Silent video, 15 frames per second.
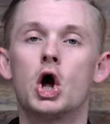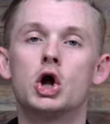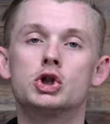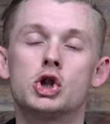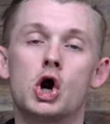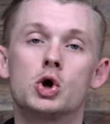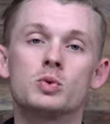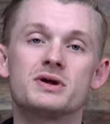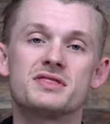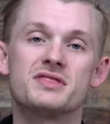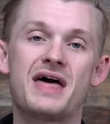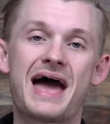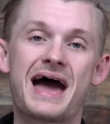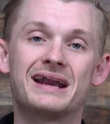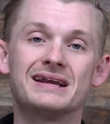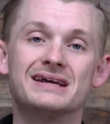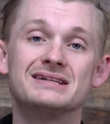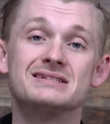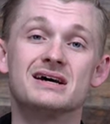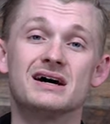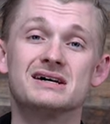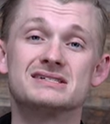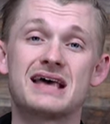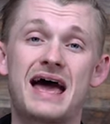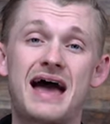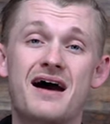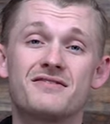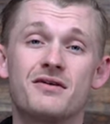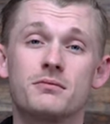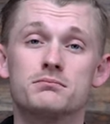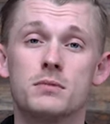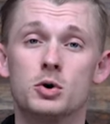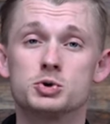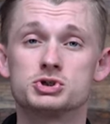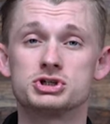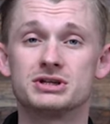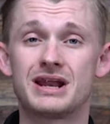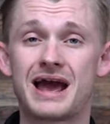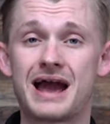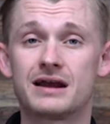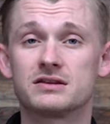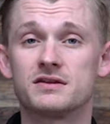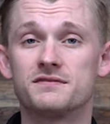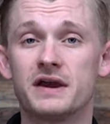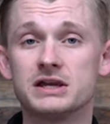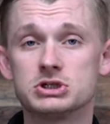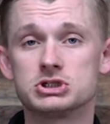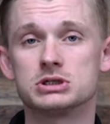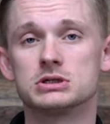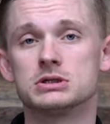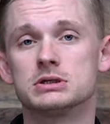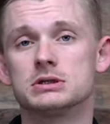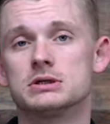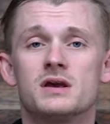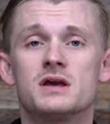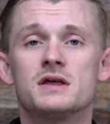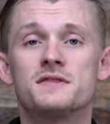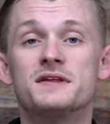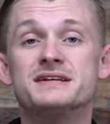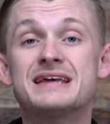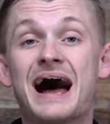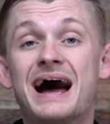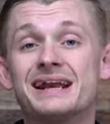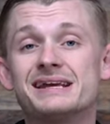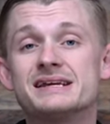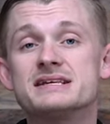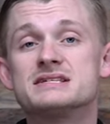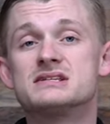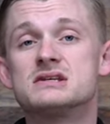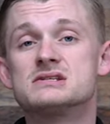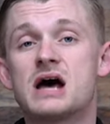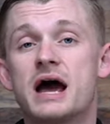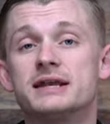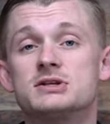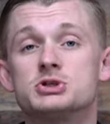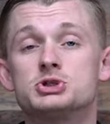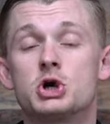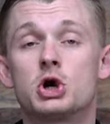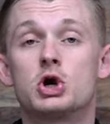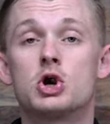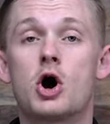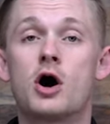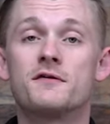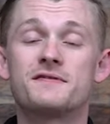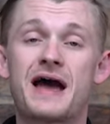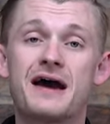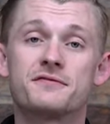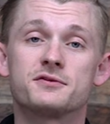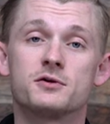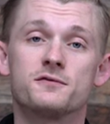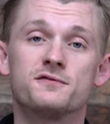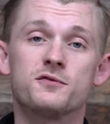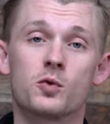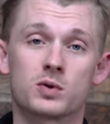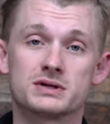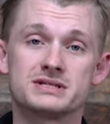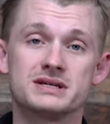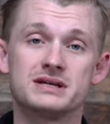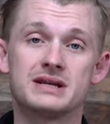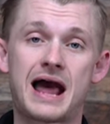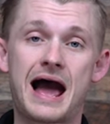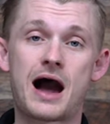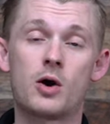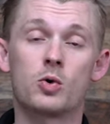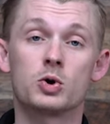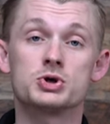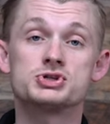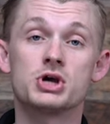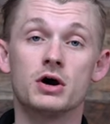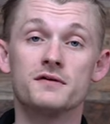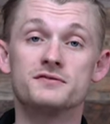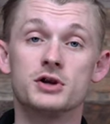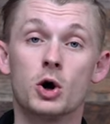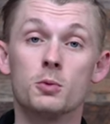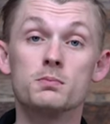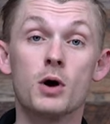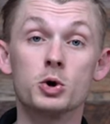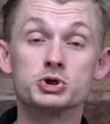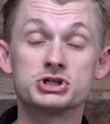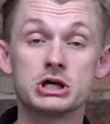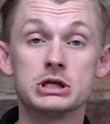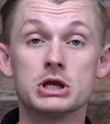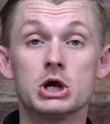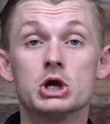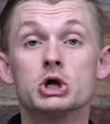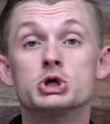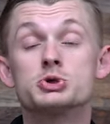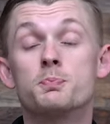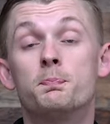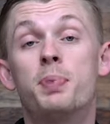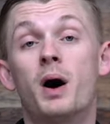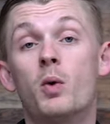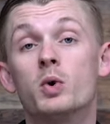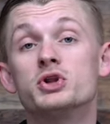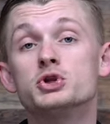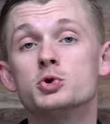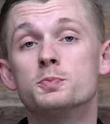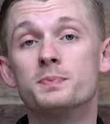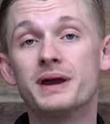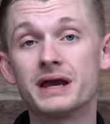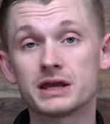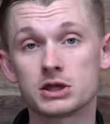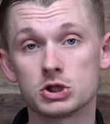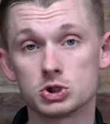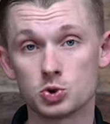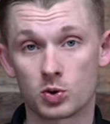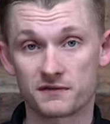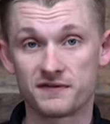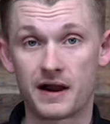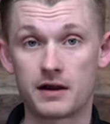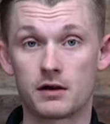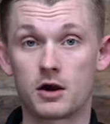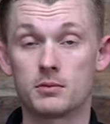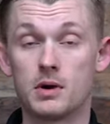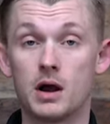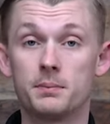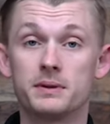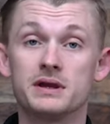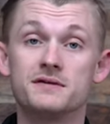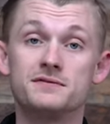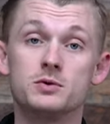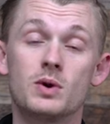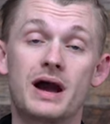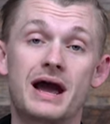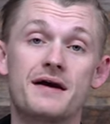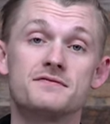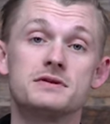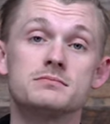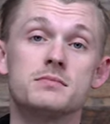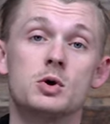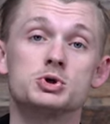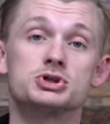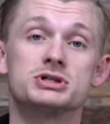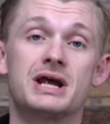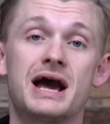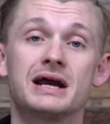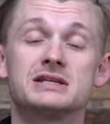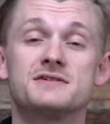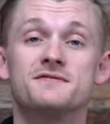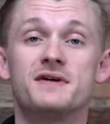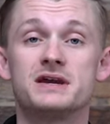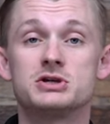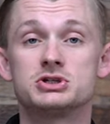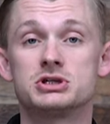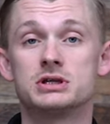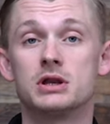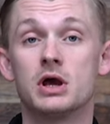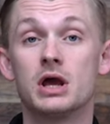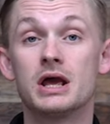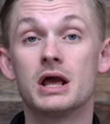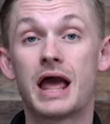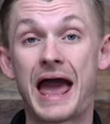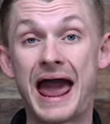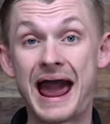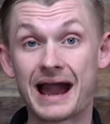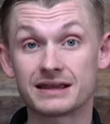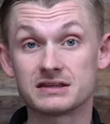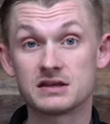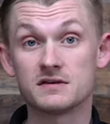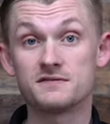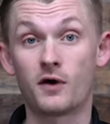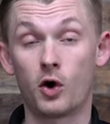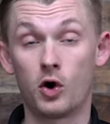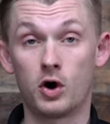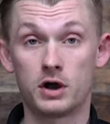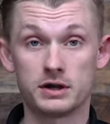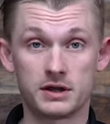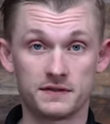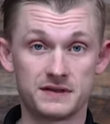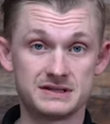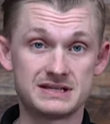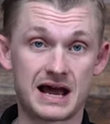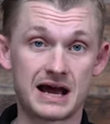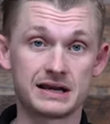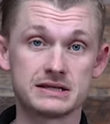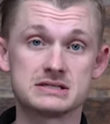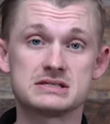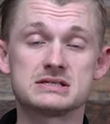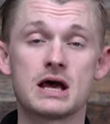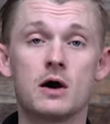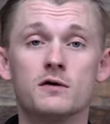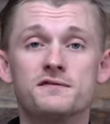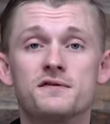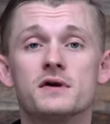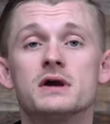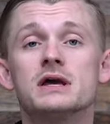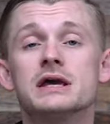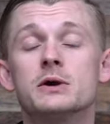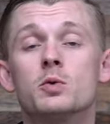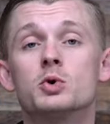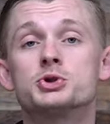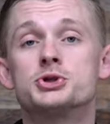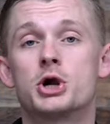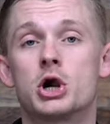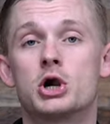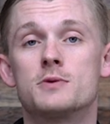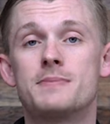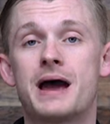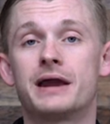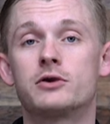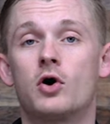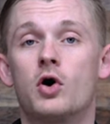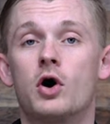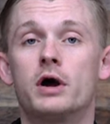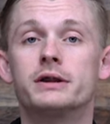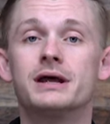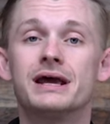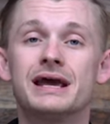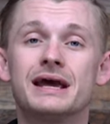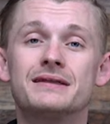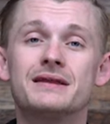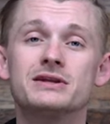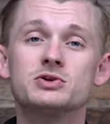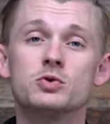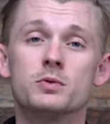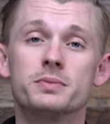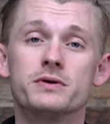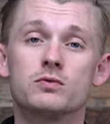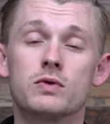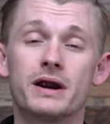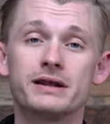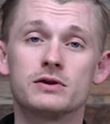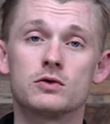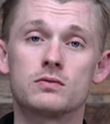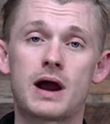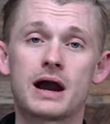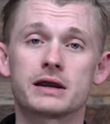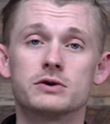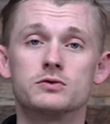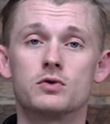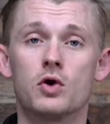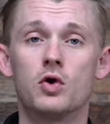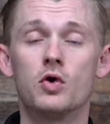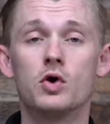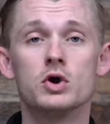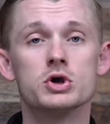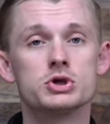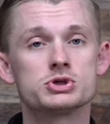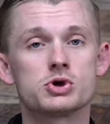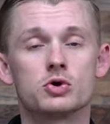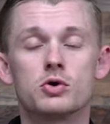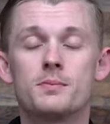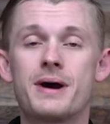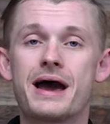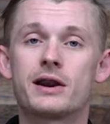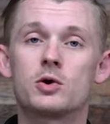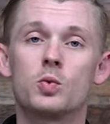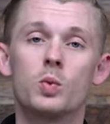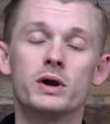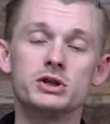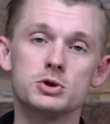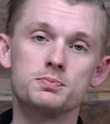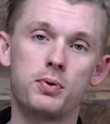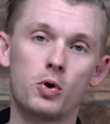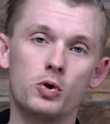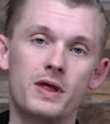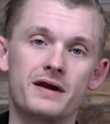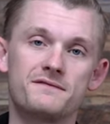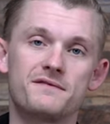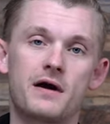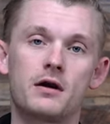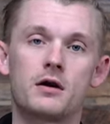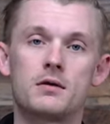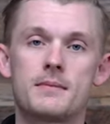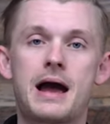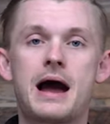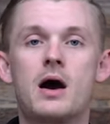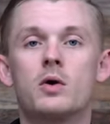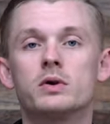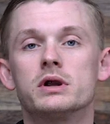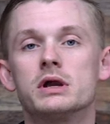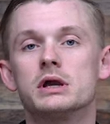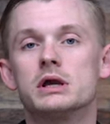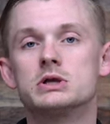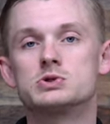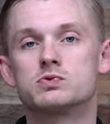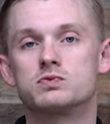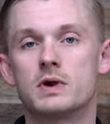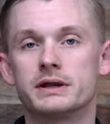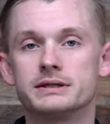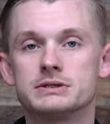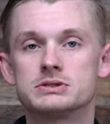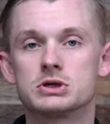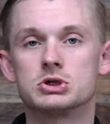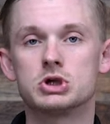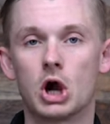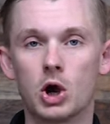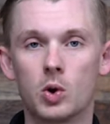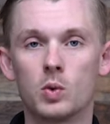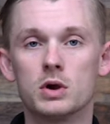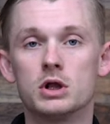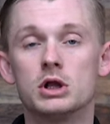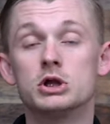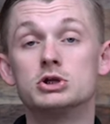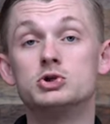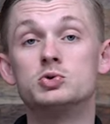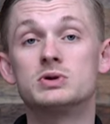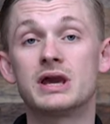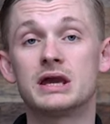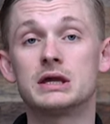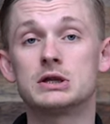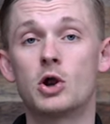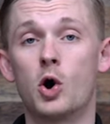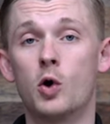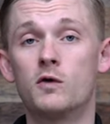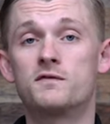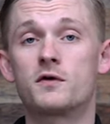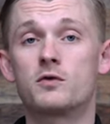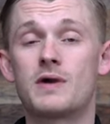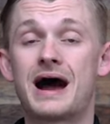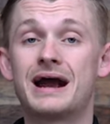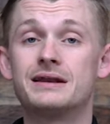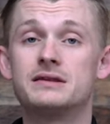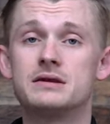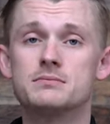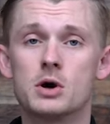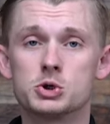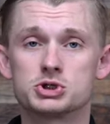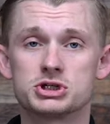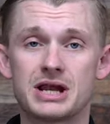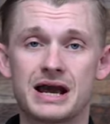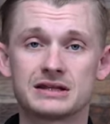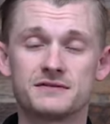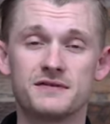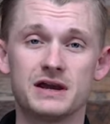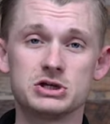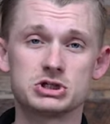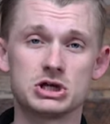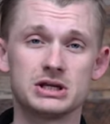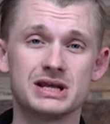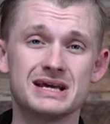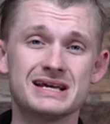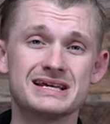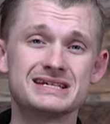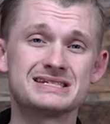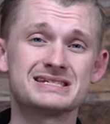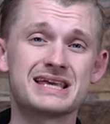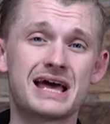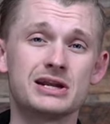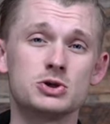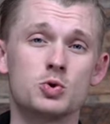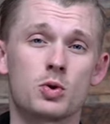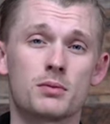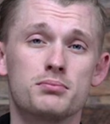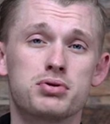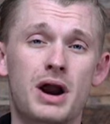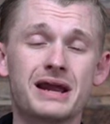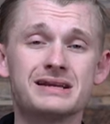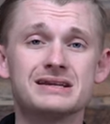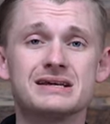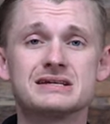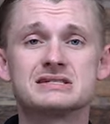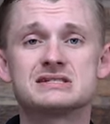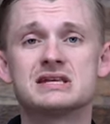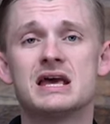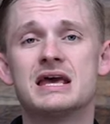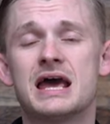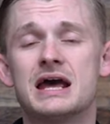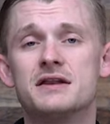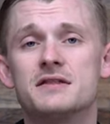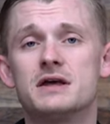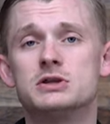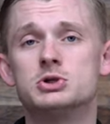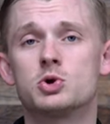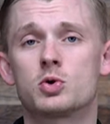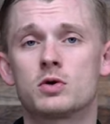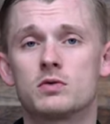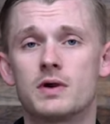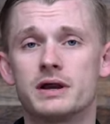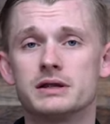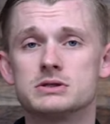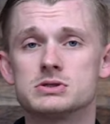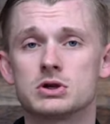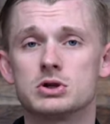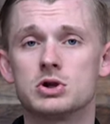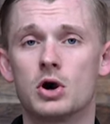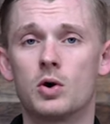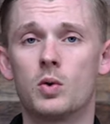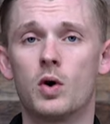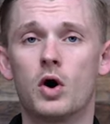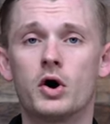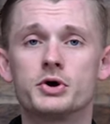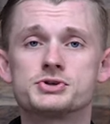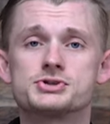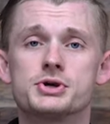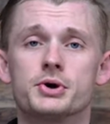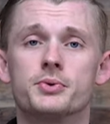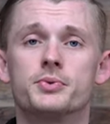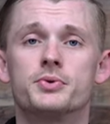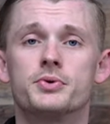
Along with that, it does have motion activation. The dot is designed to turn off after fourteen hours of no motion, but when you pick your firearm up, if you have the motion activation active on the dot itself, it will turn back on, and then you'll be ready to rock and roll. So no matter when you pull that firearm out, it's ready to go. You can override the motion activation, set your brightness, and then you're ready to go also.